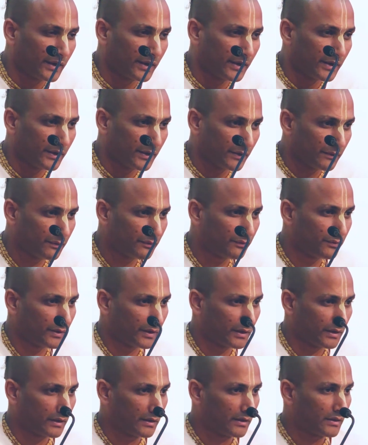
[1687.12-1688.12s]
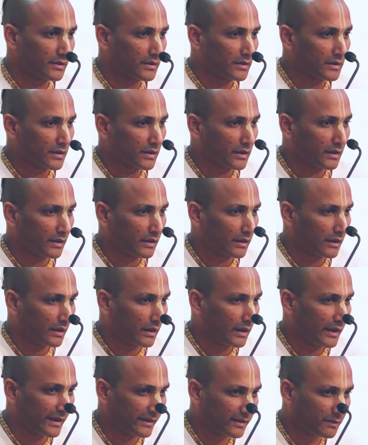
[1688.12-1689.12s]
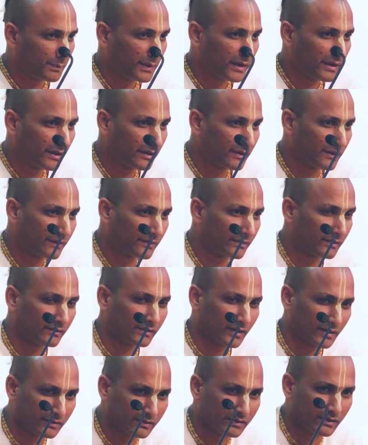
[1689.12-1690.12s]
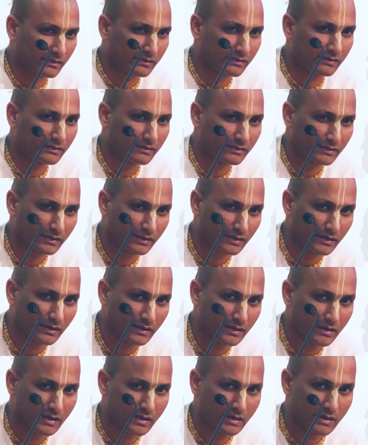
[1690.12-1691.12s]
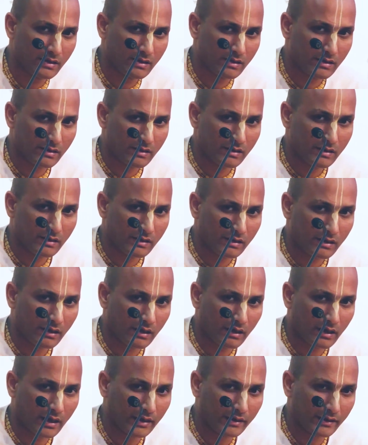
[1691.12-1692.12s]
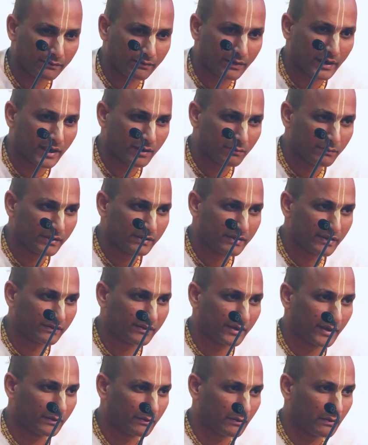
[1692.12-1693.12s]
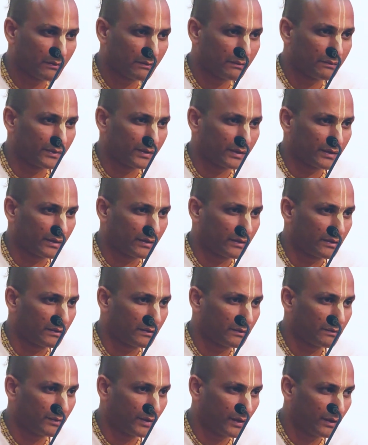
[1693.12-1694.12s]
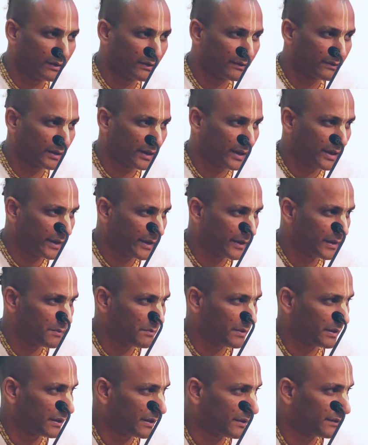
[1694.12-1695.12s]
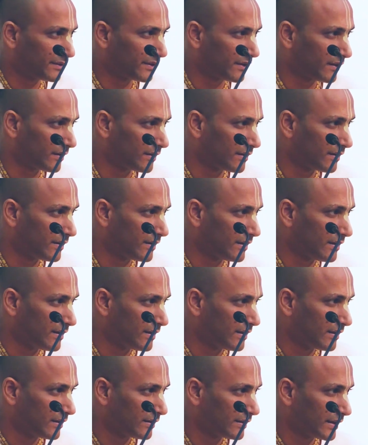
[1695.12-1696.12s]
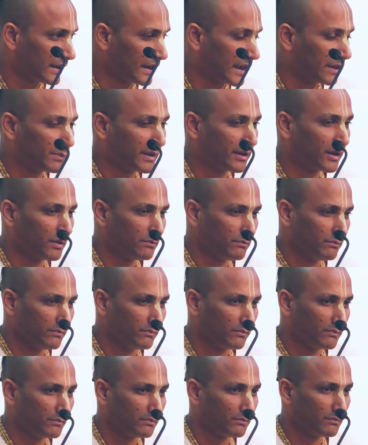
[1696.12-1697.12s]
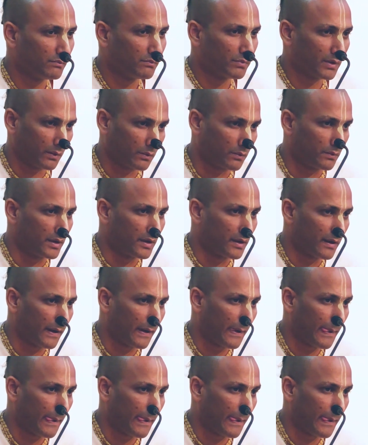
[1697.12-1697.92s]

If I experience success, and if I am in the state of false identification, then I become proud.